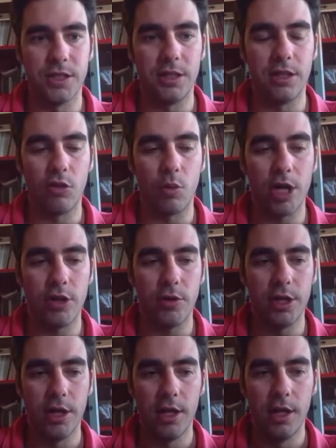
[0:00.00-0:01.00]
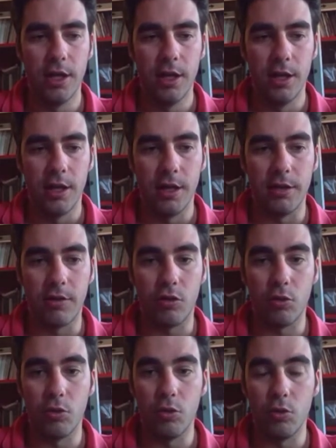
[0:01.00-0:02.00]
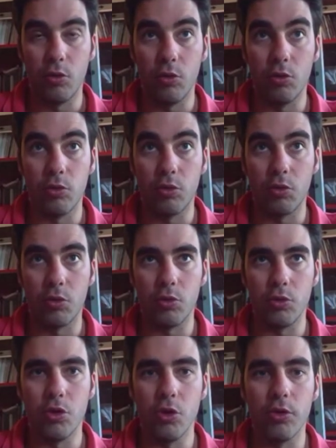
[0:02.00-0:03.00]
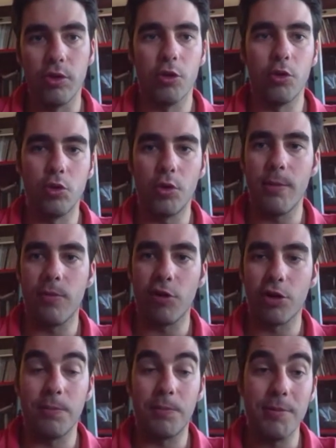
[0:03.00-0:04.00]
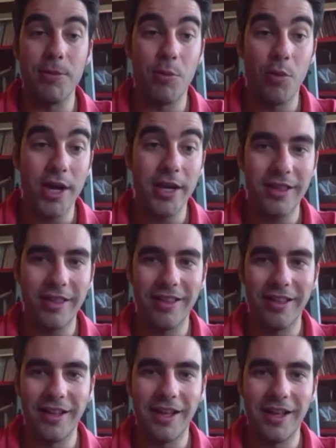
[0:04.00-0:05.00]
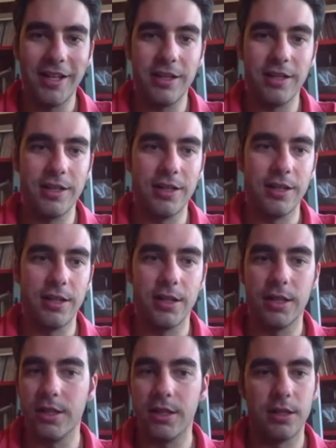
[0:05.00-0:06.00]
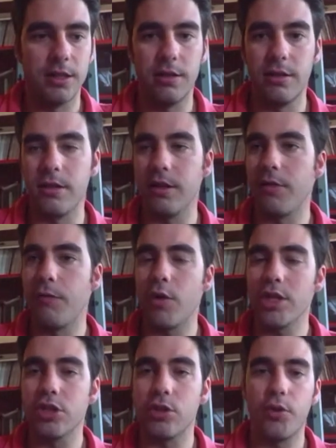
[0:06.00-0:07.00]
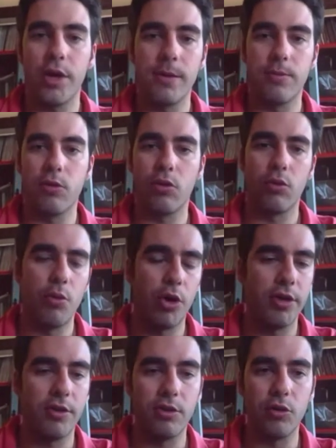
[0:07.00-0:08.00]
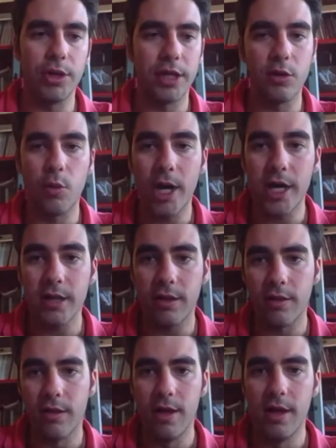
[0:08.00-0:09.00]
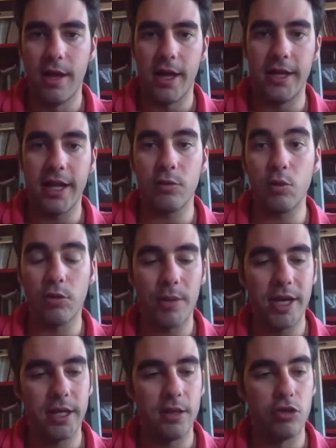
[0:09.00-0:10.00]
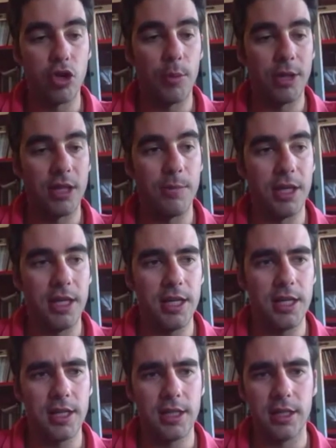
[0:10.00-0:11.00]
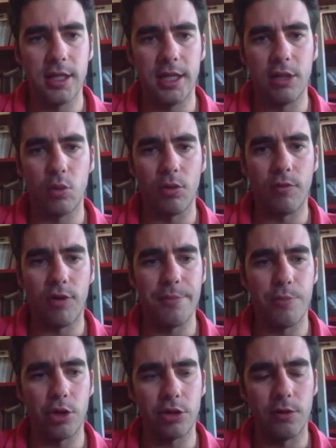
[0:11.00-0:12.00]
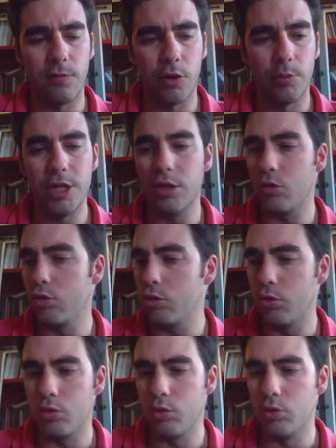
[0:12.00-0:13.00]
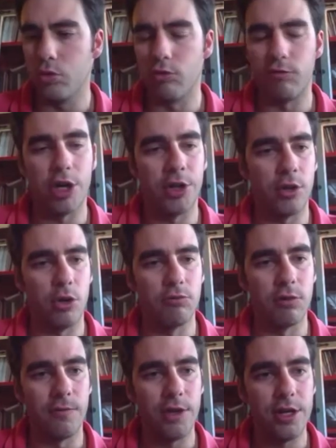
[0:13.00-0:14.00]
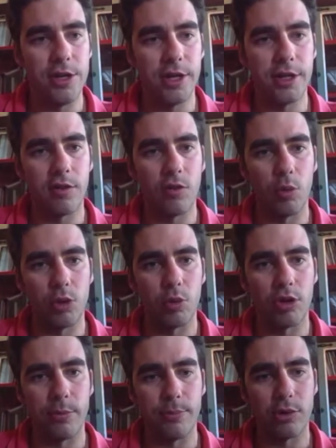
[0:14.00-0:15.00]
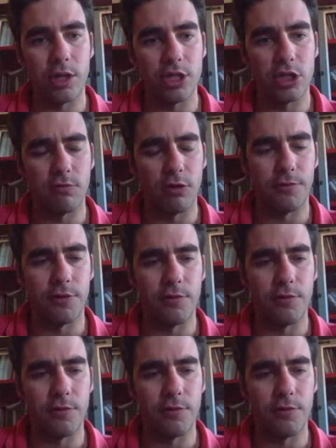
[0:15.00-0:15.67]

in this winery. It's to use the good grapes for the premium wines, and the fresher grapes for more easy drinking wines. And that was my job at the beginning, and it was very important for me to learn all the vineyards, what was the potential of the